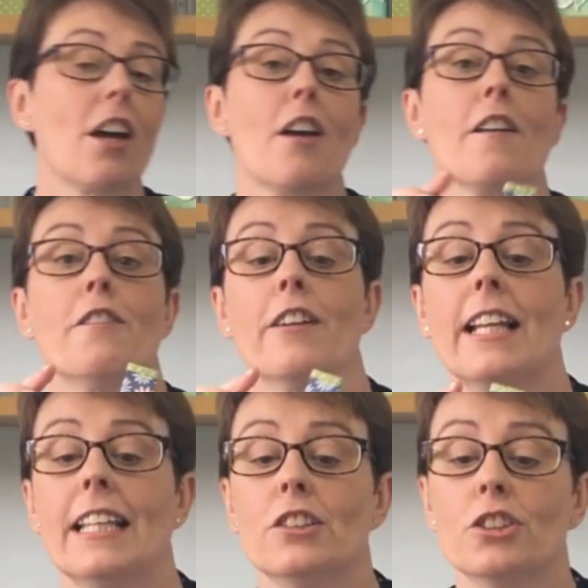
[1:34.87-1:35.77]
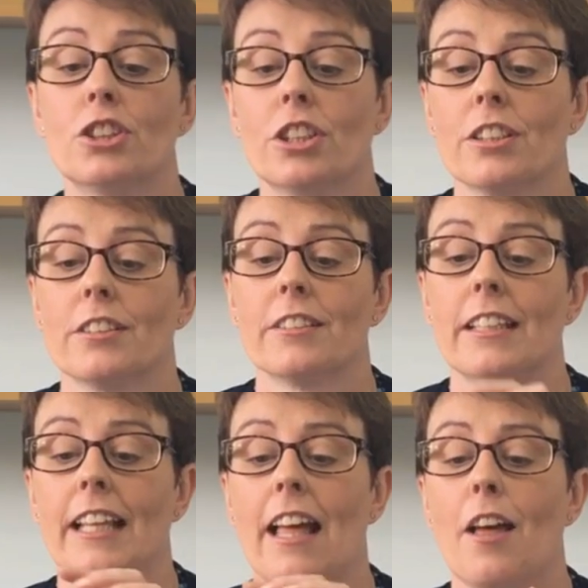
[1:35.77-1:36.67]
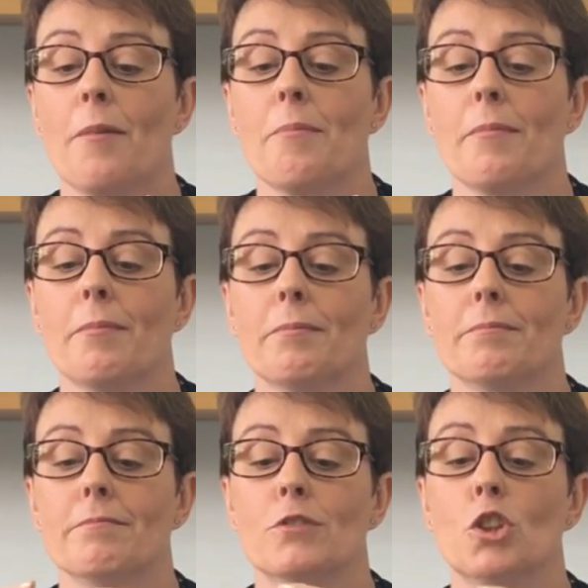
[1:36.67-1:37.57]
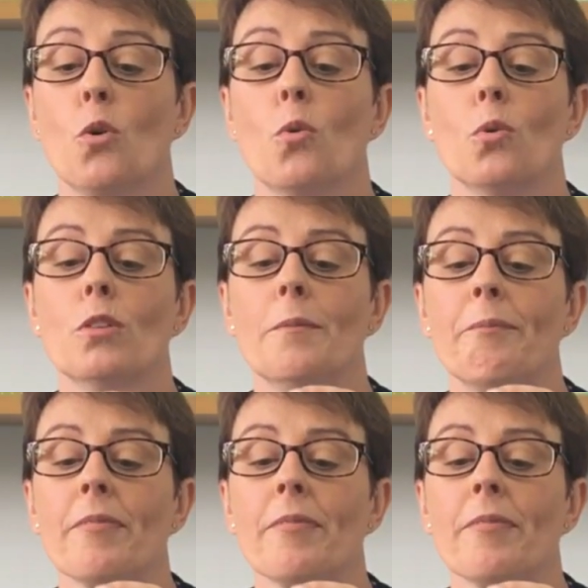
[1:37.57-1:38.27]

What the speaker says: over an inch tall